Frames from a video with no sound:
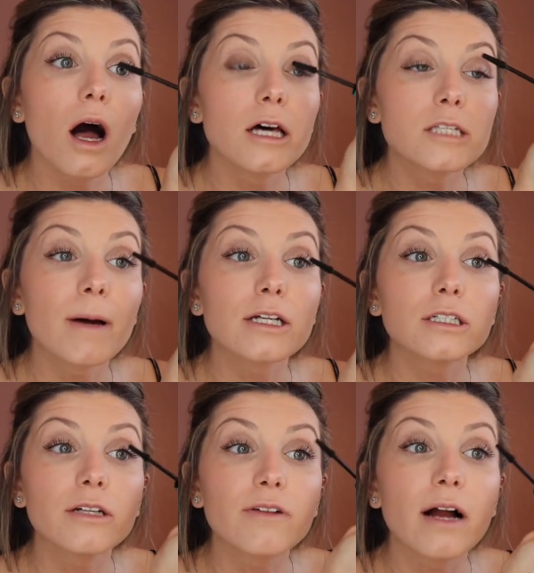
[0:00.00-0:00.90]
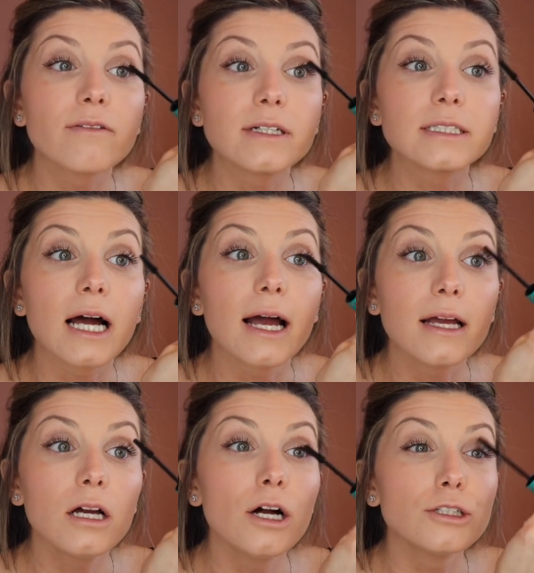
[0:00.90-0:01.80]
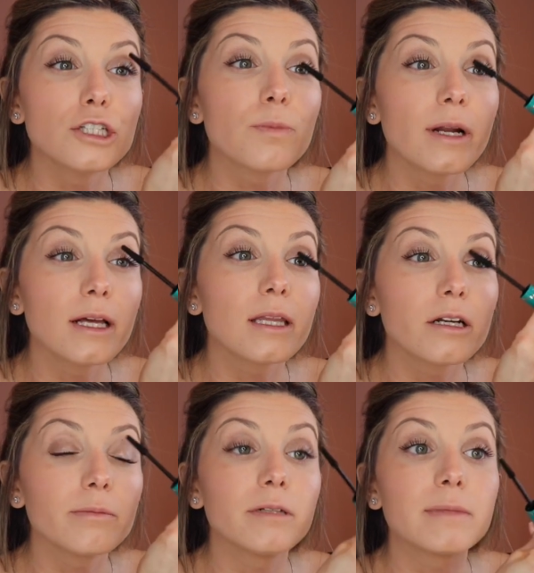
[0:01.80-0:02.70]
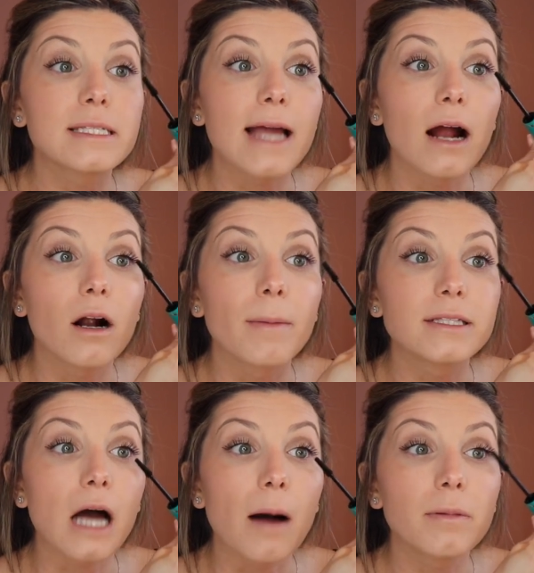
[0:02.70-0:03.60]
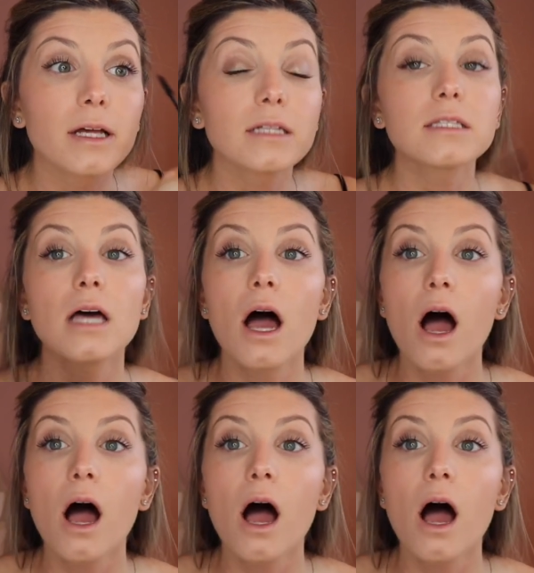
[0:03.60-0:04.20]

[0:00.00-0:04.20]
especially for every day, just putting a little bit of mascara on my top lids.